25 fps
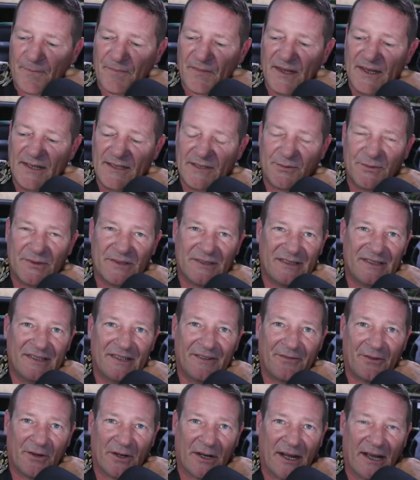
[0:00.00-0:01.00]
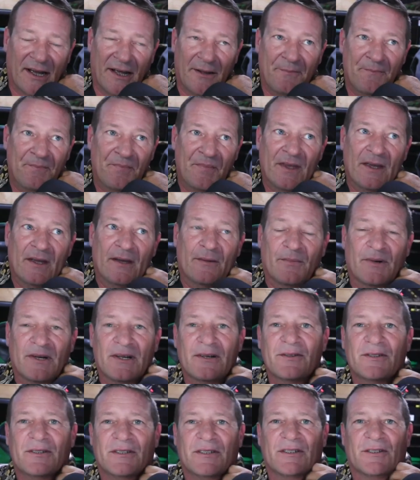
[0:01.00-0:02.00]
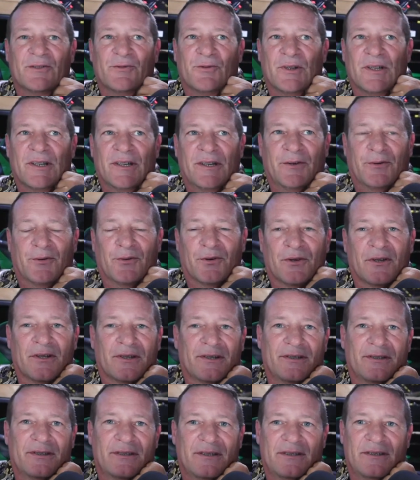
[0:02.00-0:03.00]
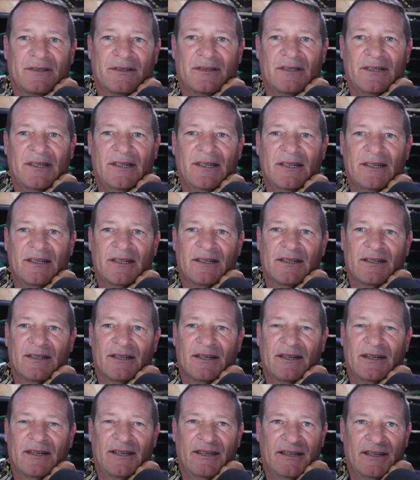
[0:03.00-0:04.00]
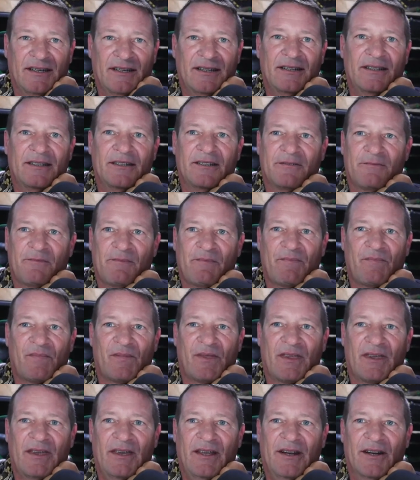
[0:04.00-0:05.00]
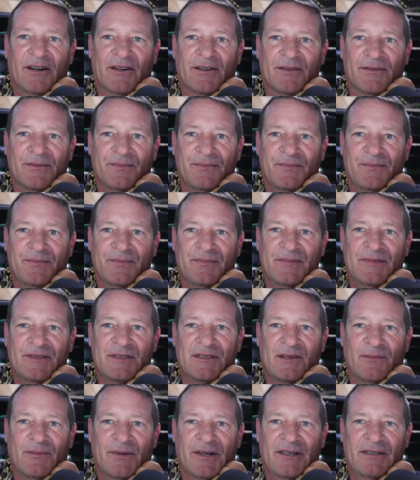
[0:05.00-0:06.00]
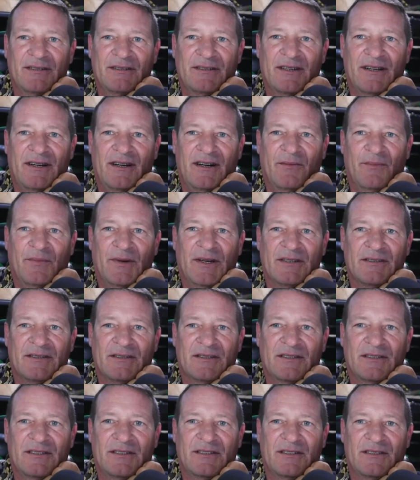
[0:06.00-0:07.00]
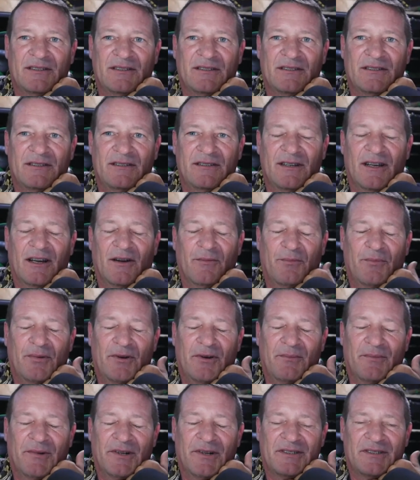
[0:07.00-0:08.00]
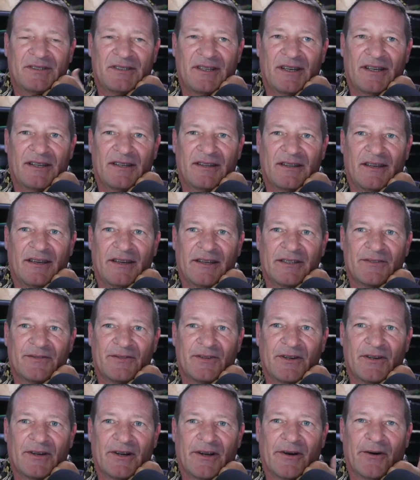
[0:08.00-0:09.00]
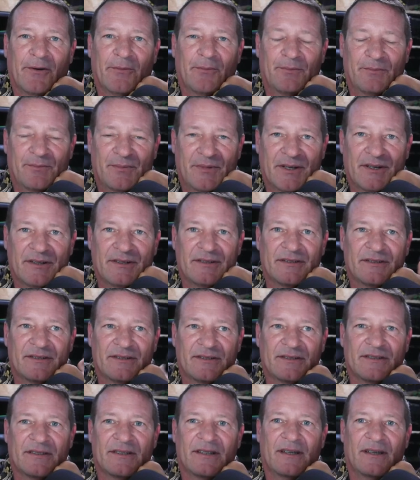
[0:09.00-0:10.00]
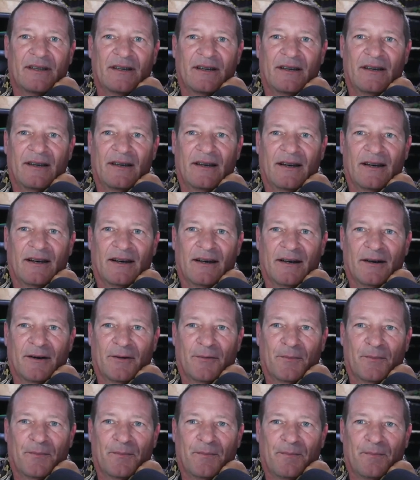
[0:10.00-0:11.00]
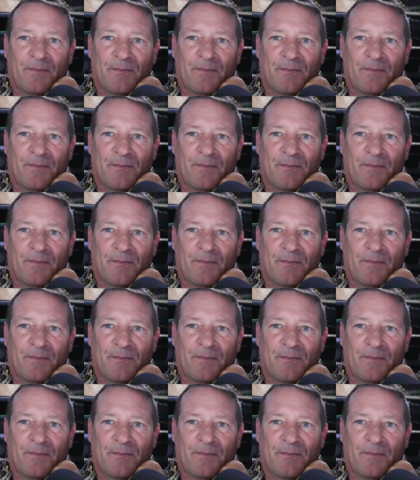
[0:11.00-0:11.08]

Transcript: This was a different guy, but it was just really cool seeing again, you know, somebody sending a message, you know, pretty much saying thanks for your help because, um,